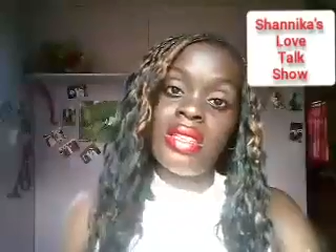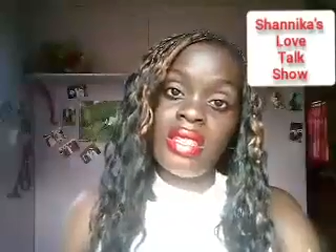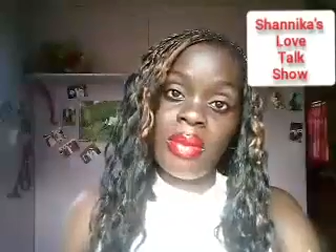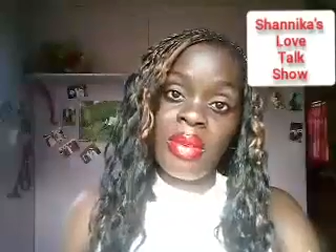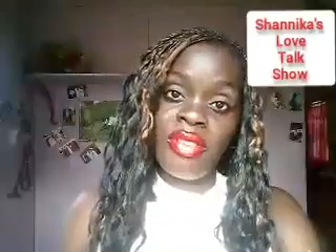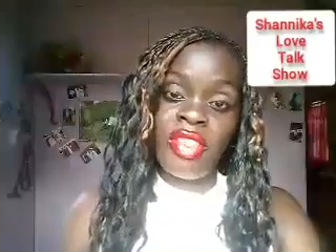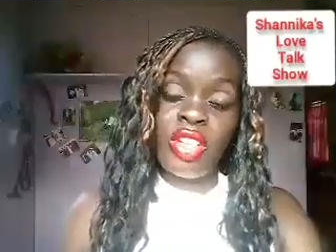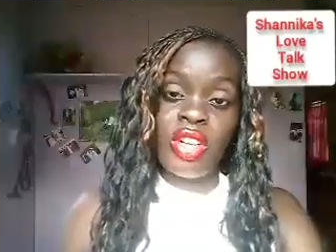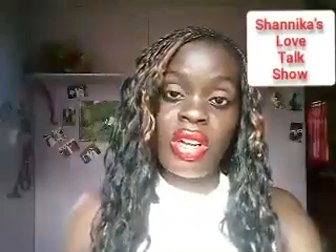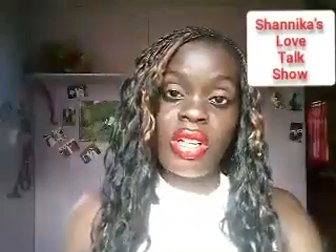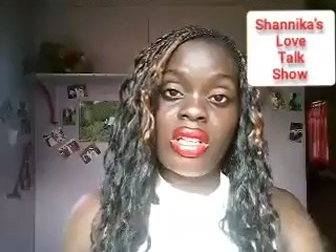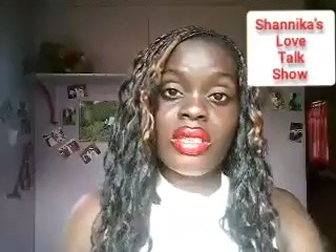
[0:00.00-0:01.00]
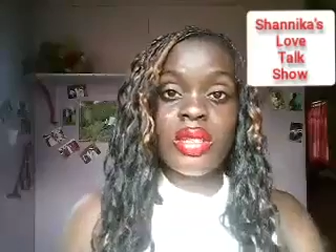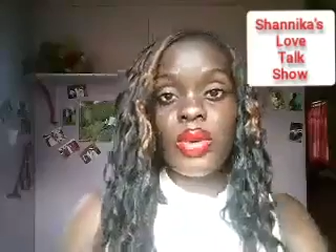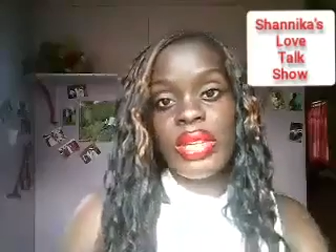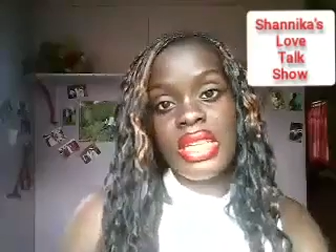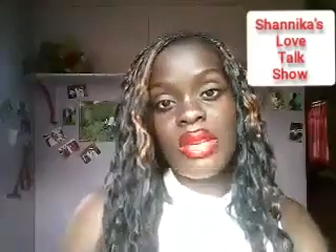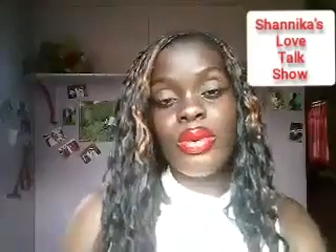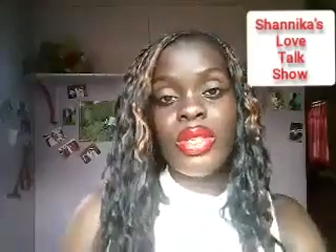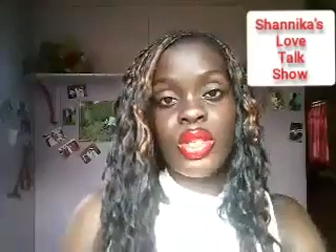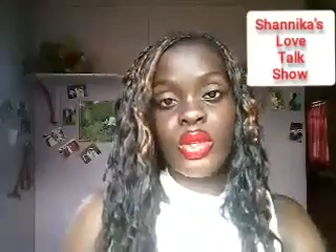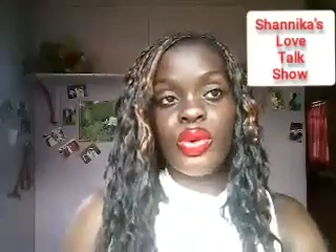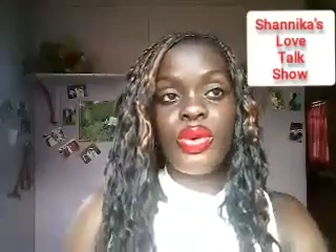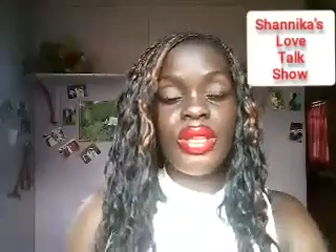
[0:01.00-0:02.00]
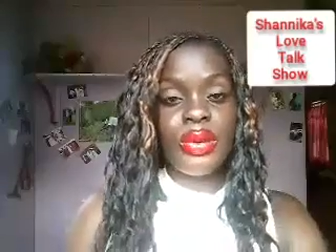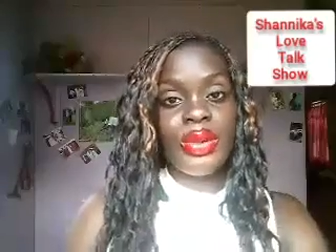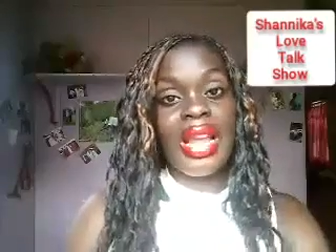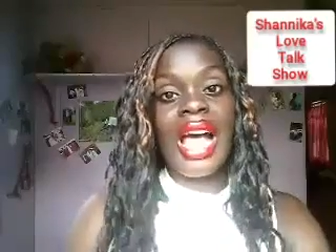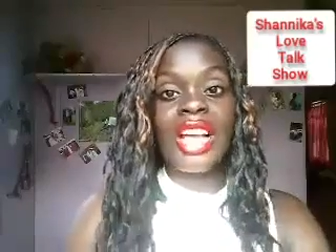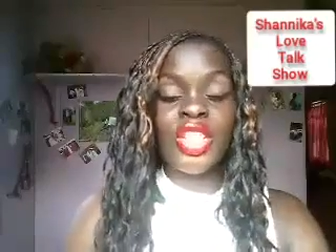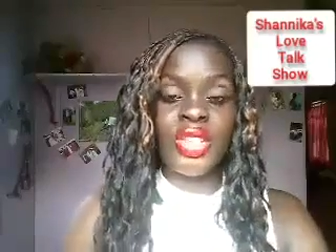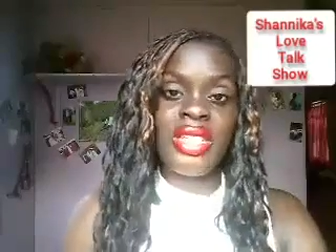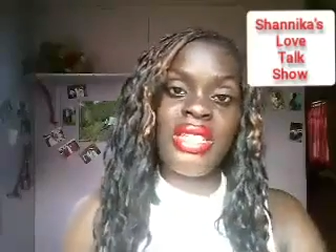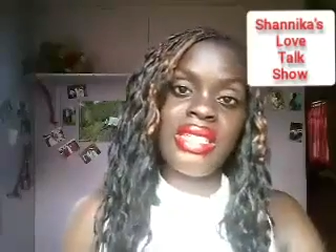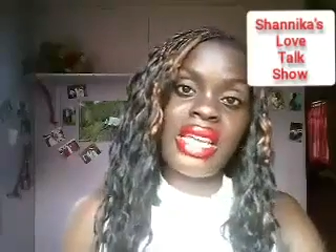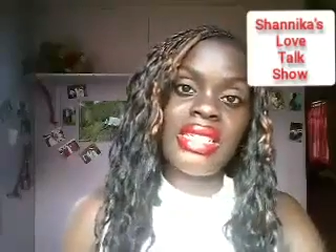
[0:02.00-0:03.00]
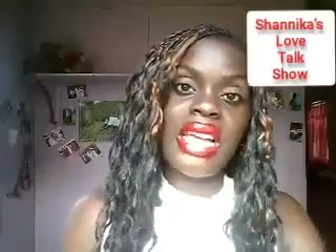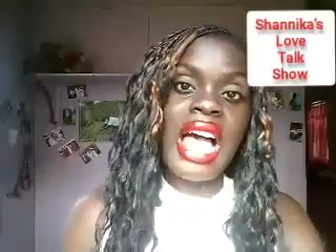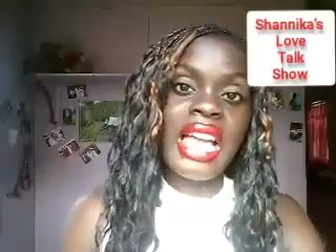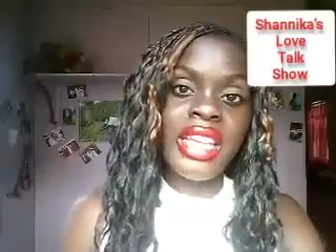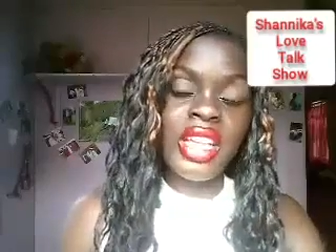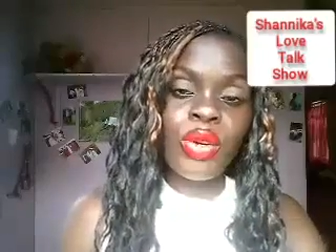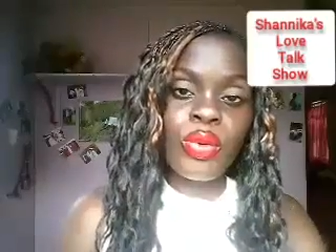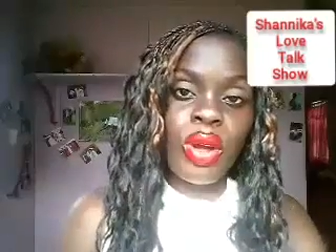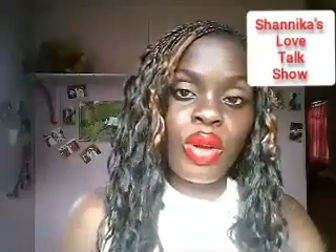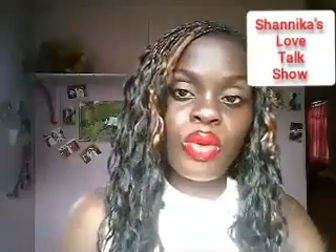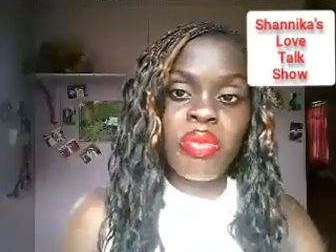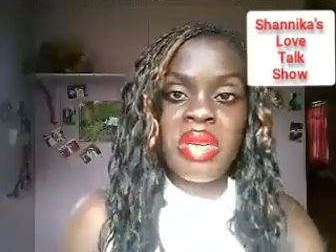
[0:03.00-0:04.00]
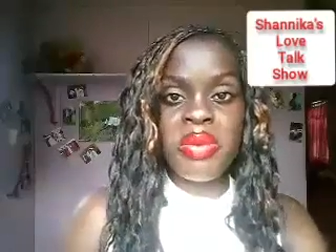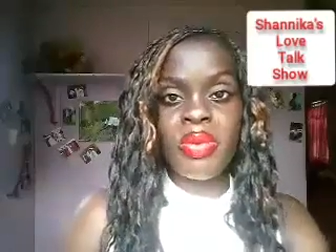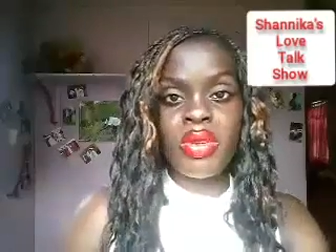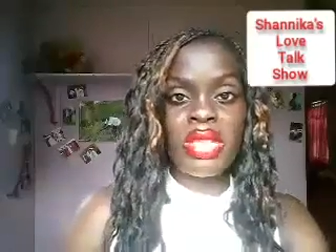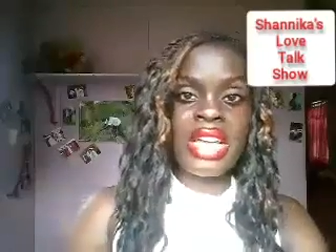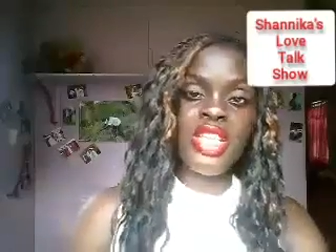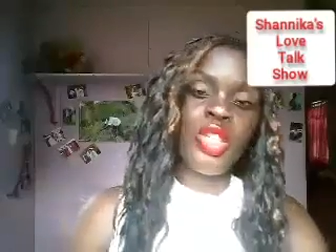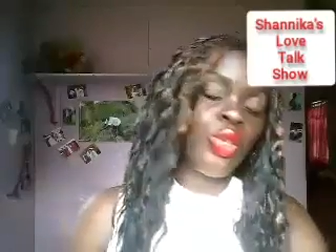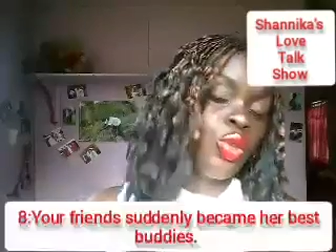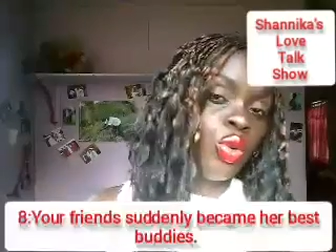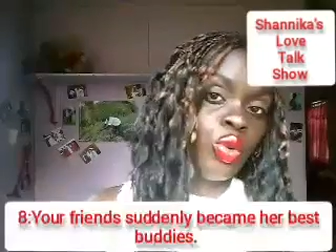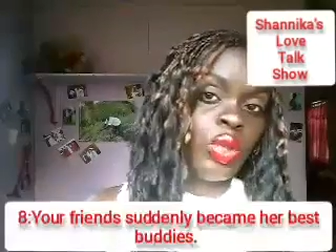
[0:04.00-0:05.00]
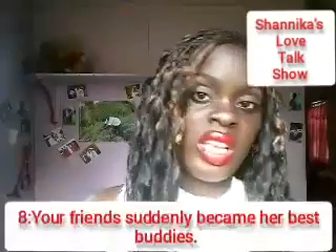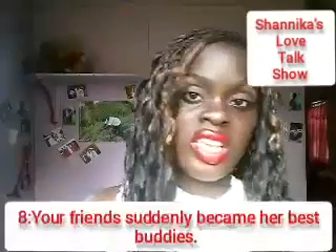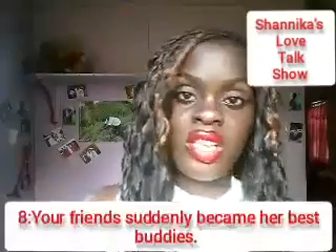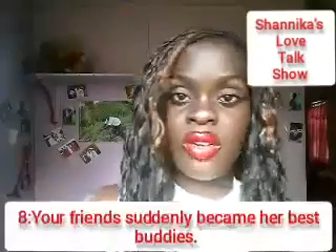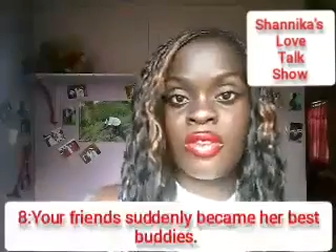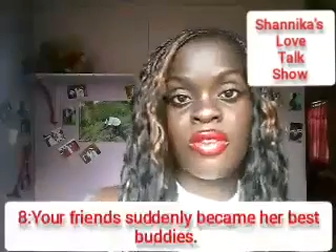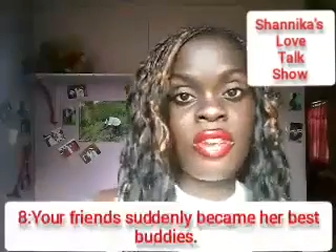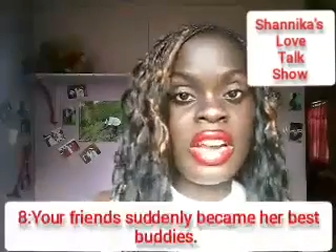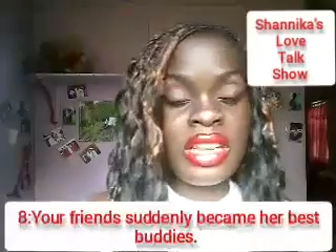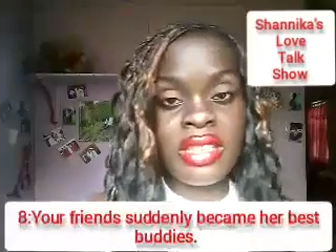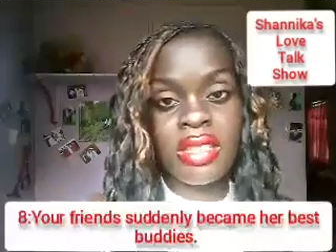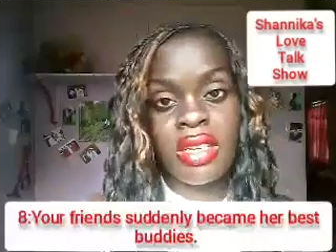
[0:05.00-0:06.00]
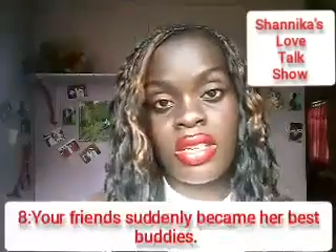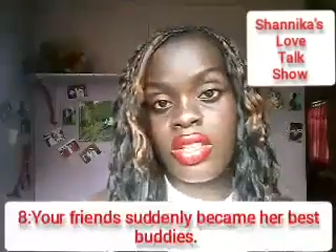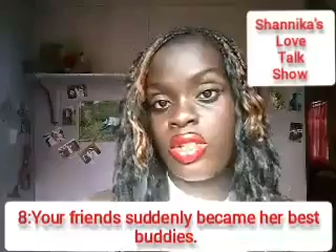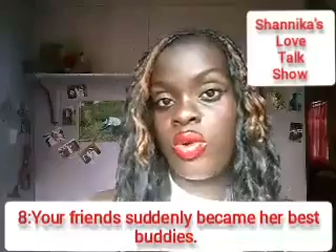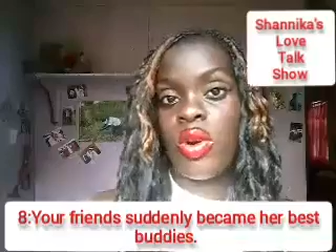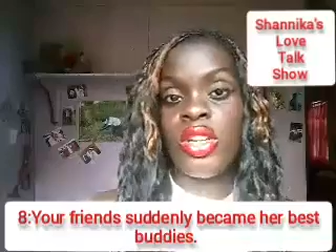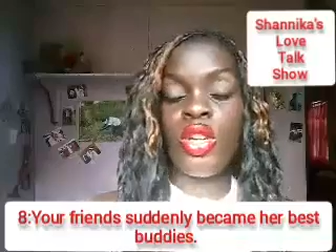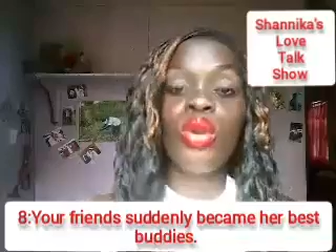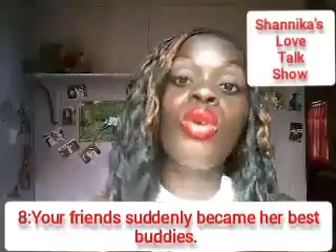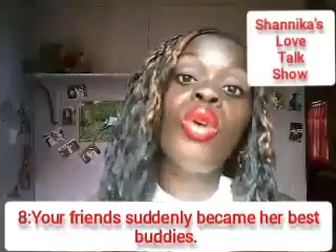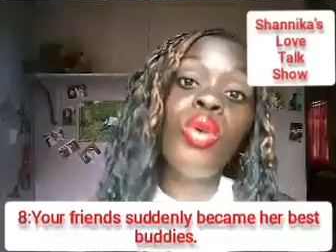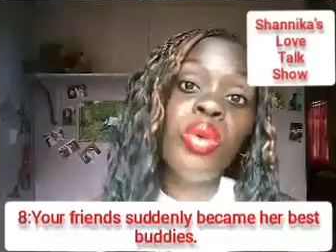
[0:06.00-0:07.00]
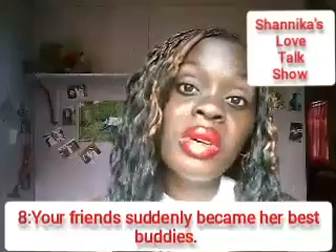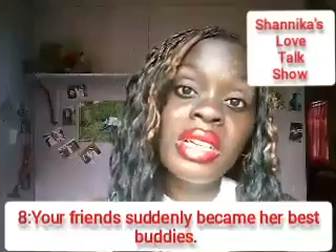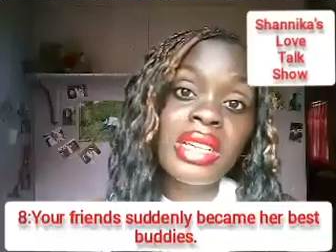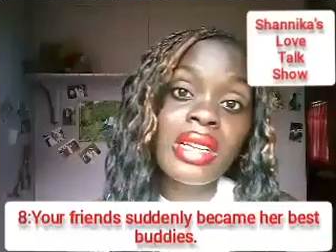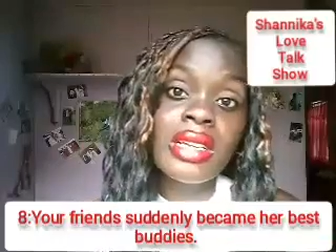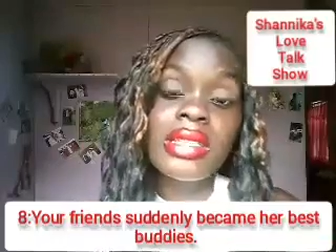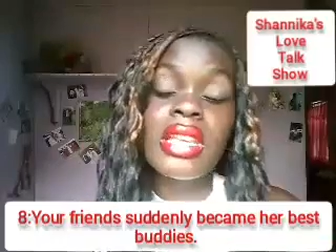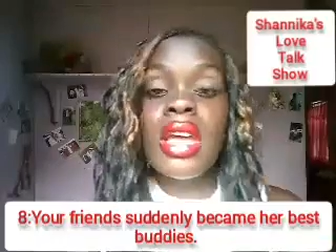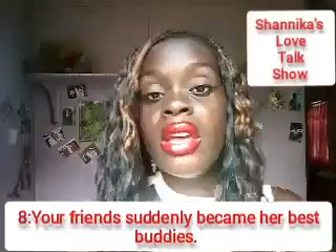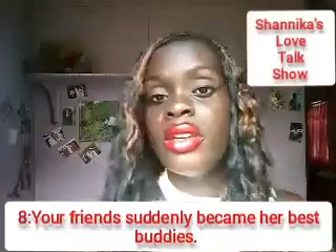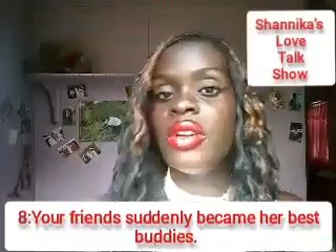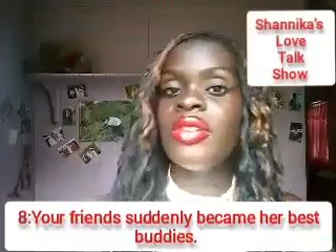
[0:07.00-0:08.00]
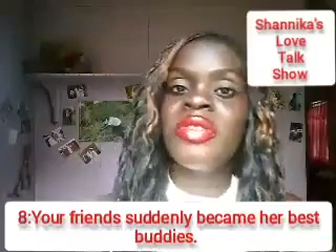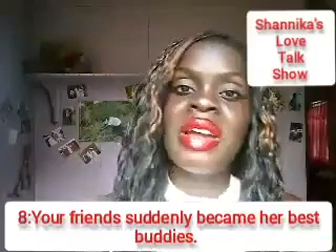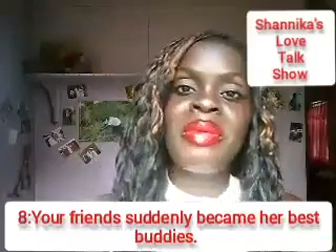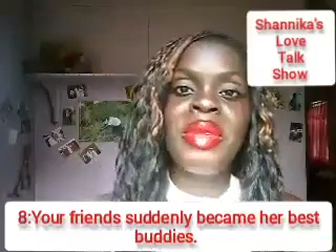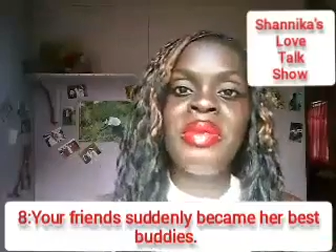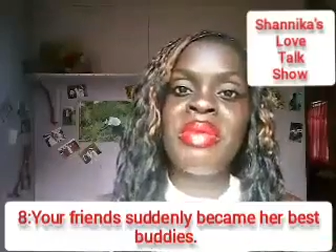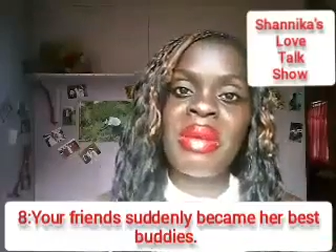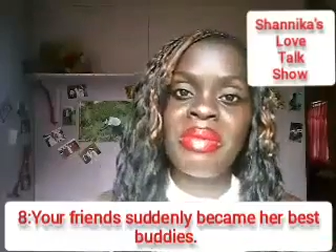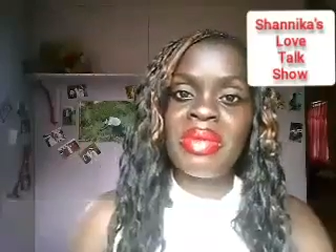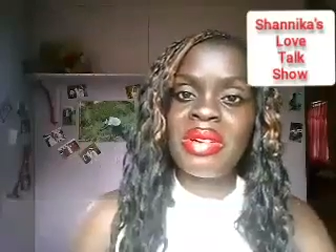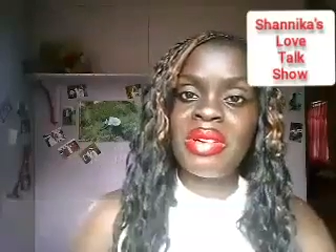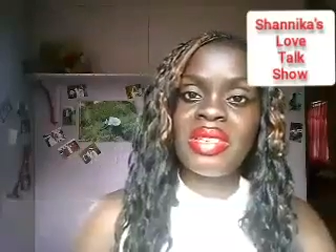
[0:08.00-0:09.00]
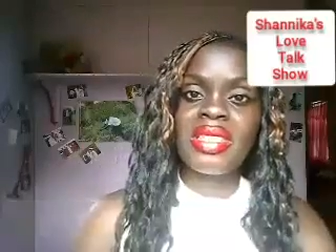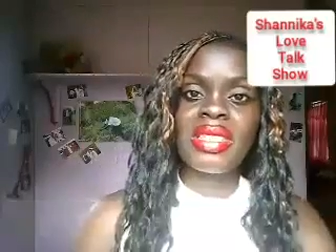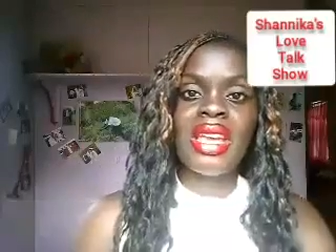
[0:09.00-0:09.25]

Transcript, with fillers: some of the girls, what they would do, they would actually start hanging around people that you know, like your friends and so on, your co workers, your family members,